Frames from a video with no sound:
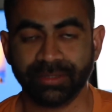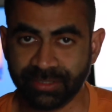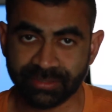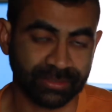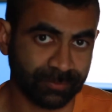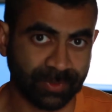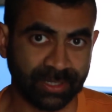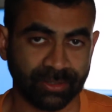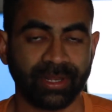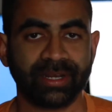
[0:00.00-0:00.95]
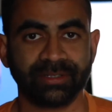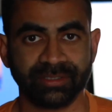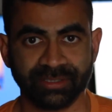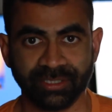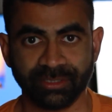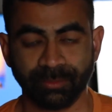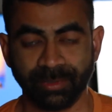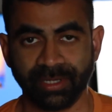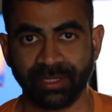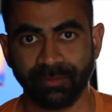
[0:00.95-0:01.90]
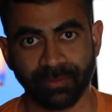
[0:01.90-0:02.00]
this is where your energies need to
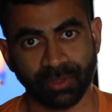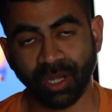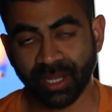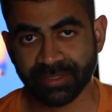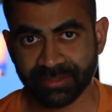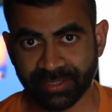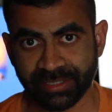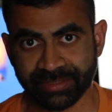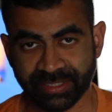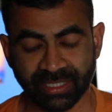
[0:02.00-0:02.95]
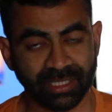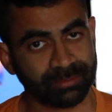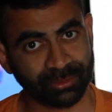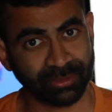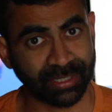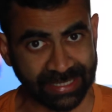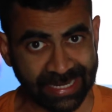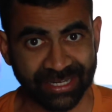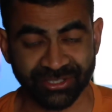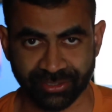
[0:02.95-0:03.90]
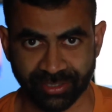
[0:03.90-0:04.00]
be. If you're constantly thinking about
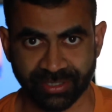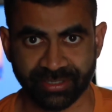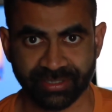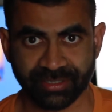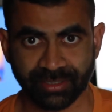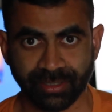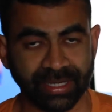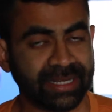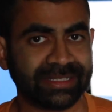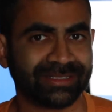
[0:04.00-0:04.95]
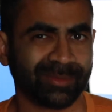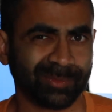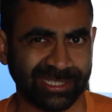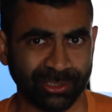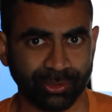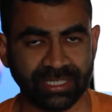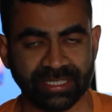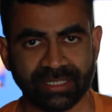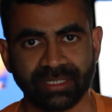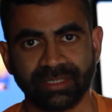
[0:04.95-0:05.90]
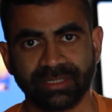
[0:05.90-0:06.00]
creation, creating something
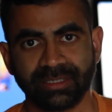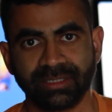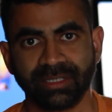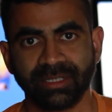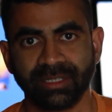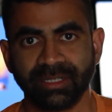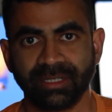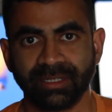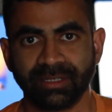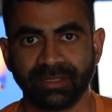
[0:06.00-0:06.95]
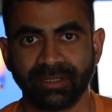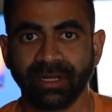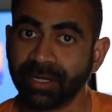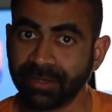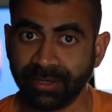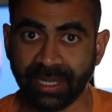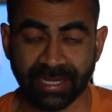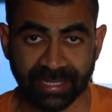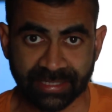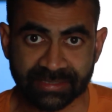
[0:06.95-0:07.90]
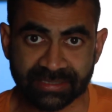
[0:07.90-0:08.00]
unique,
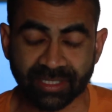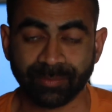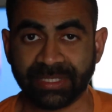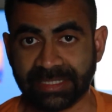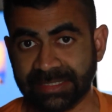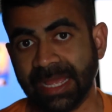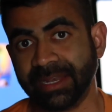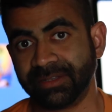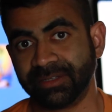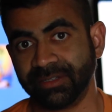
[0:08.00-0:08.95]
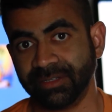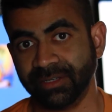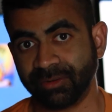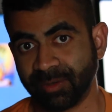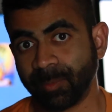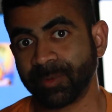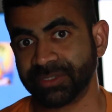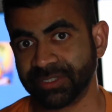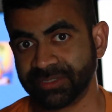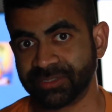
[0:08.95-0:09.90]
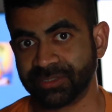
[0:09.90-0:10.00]
creating something that
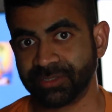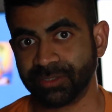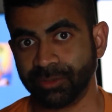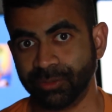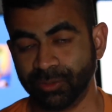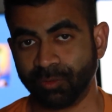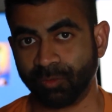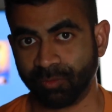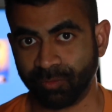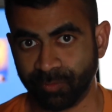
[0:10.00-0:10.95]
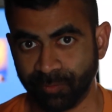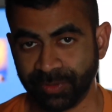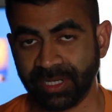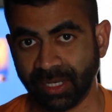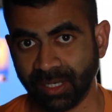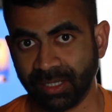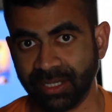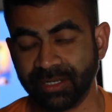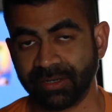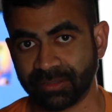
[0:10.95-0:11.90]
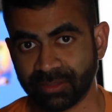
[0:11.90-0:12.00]
represents your real
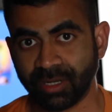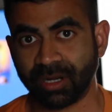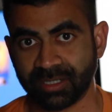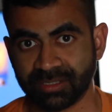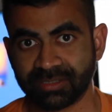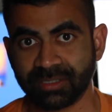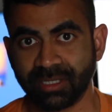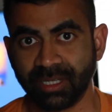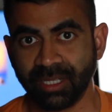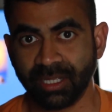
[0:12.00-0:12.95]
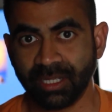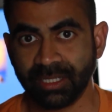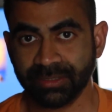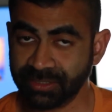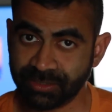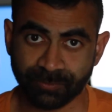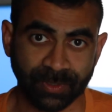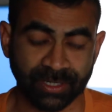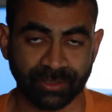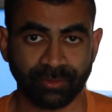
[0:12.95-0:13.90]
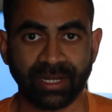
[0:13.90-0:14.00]
inner thoughts, this is where your